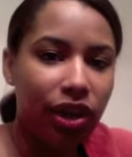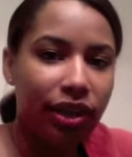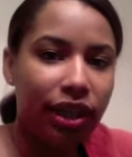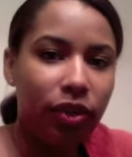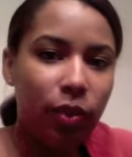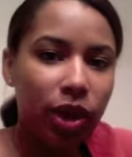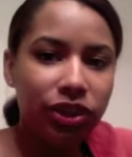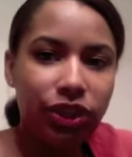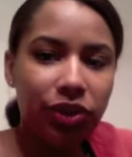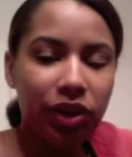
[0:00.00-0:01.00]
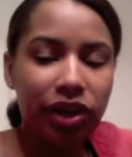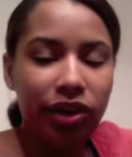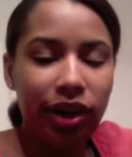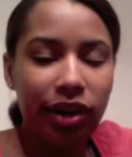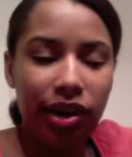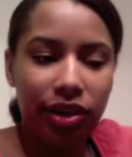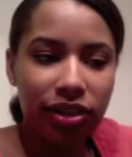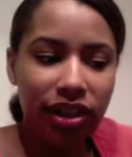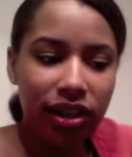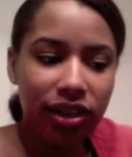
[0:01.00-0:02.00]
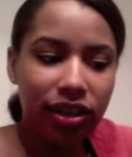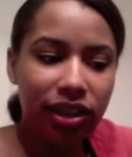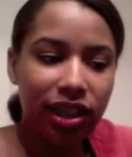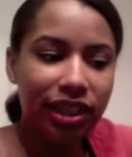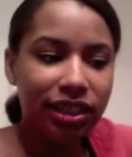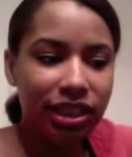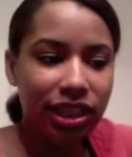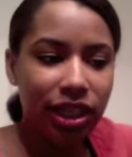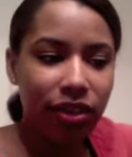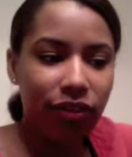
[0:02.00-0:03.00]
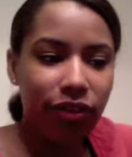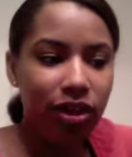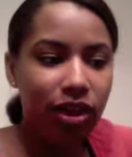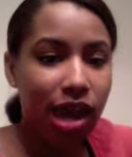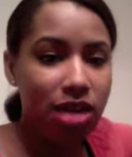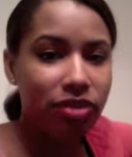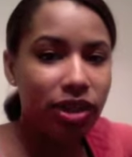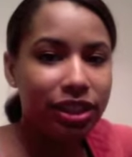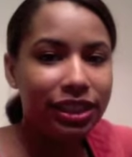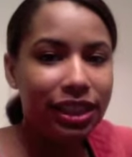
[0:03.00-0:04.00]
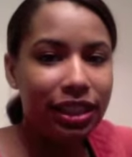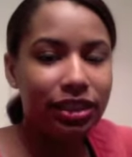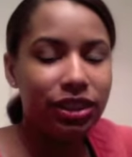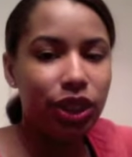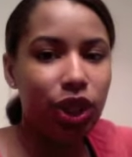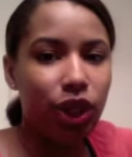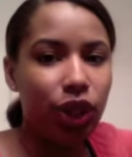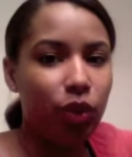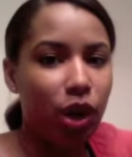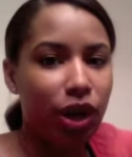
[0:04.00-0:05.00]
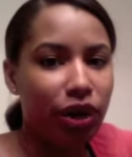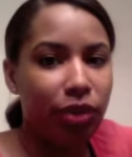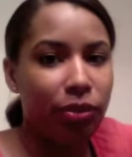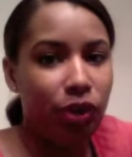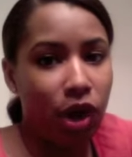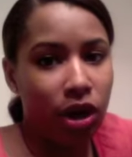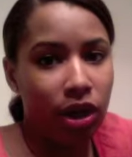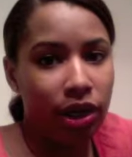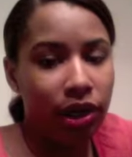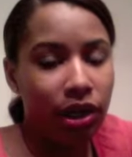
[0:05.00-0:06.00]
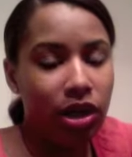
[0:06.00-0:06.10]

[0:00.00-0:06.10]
Like once you get your hair healthy, the next thing for a lot of us is you want your hair to be longer.